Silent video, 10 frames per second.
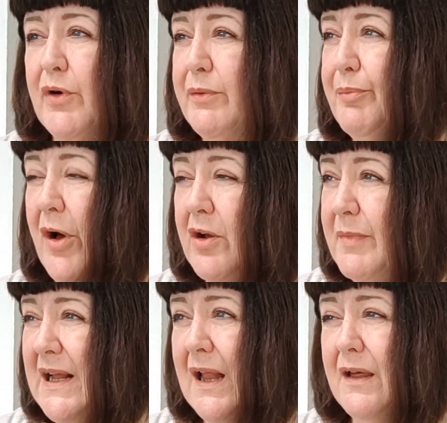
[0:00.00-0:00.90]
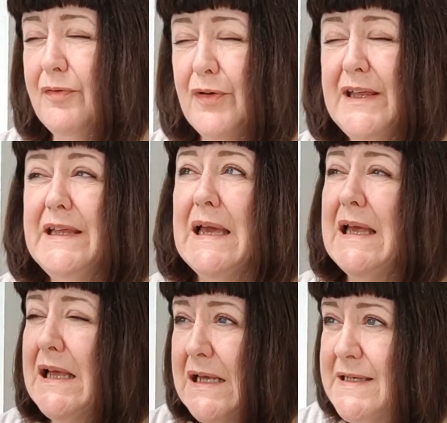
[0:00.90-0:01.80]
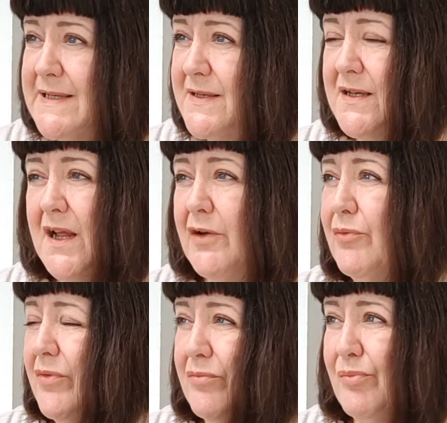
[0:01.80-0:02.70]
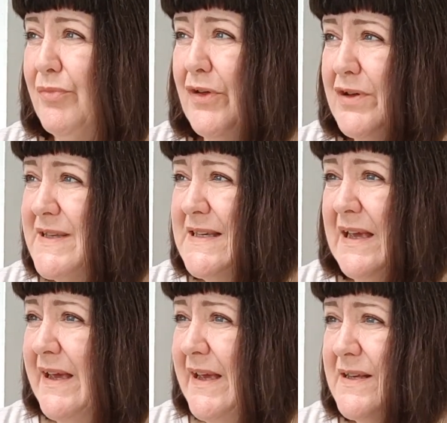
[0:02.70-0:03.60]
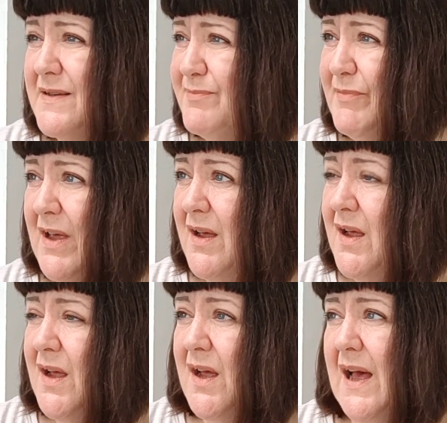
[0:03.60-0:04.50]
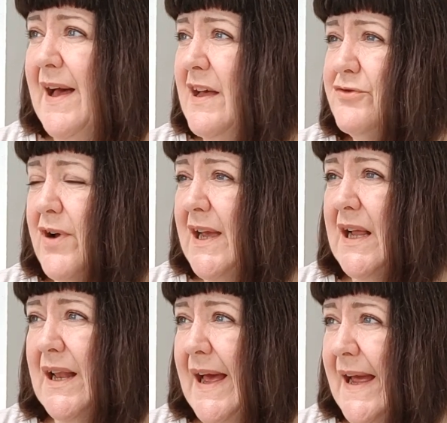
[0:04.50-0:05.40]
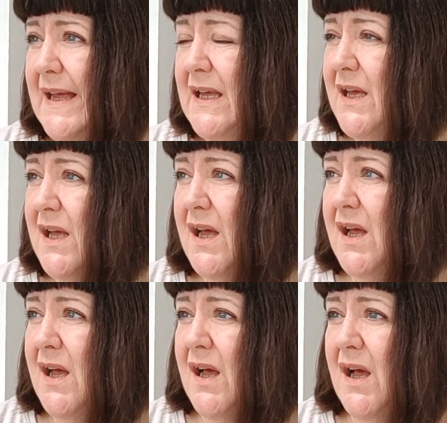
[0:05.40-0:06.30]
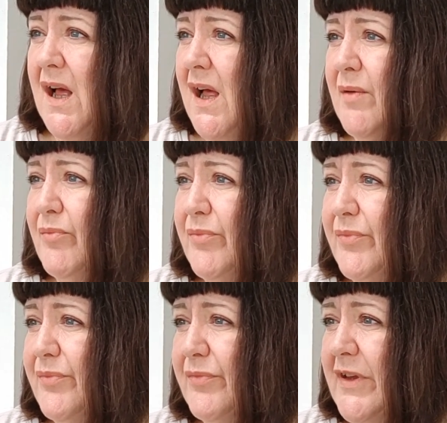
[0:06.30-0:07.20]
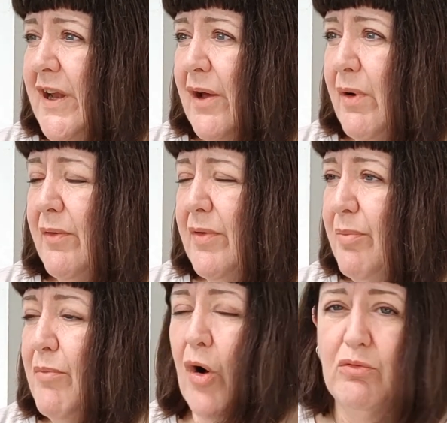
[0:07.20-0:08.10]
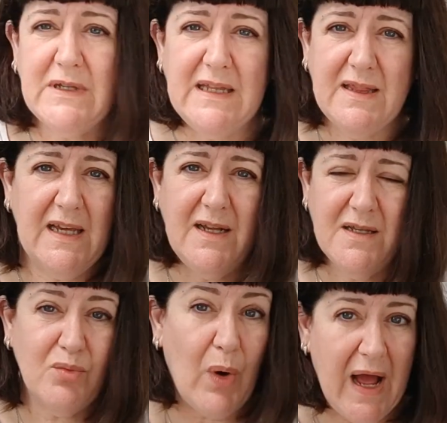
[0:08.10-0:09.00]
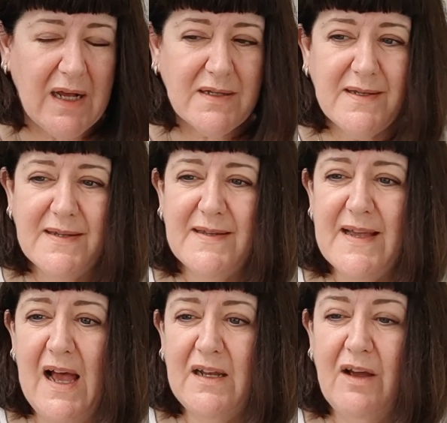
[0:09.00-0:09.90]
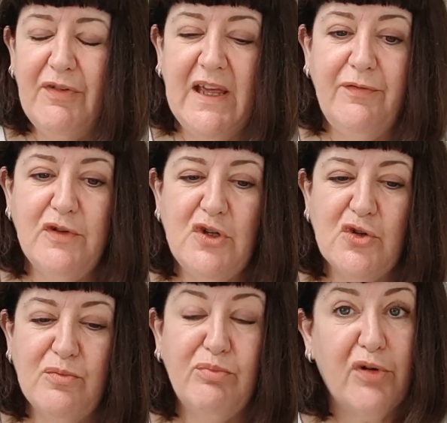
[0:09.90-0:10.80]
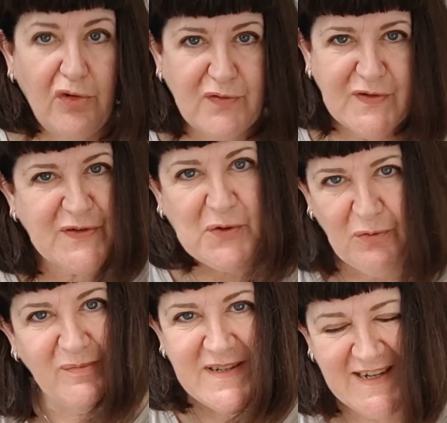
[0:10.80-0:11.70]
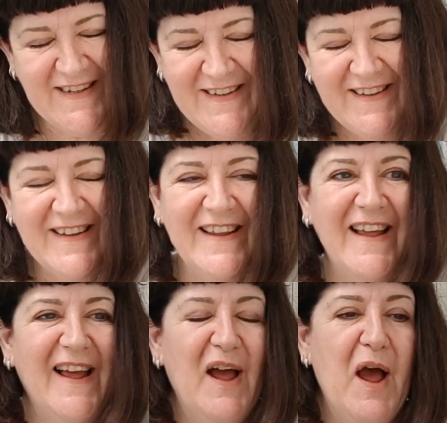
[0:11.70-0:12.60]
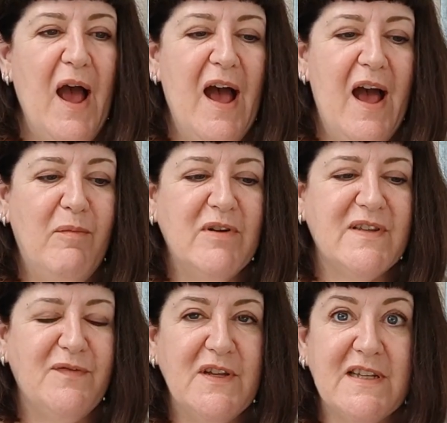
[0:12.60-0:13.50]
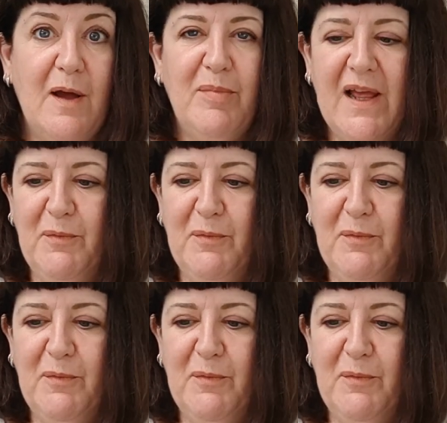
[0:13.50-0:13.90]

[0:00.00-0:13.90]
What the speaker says: worked with polymer clay for years, you know, 30 years, air dry clay. You know, I've moulding things, wax, as I said. I've even done bronze sculpting. But it's the first time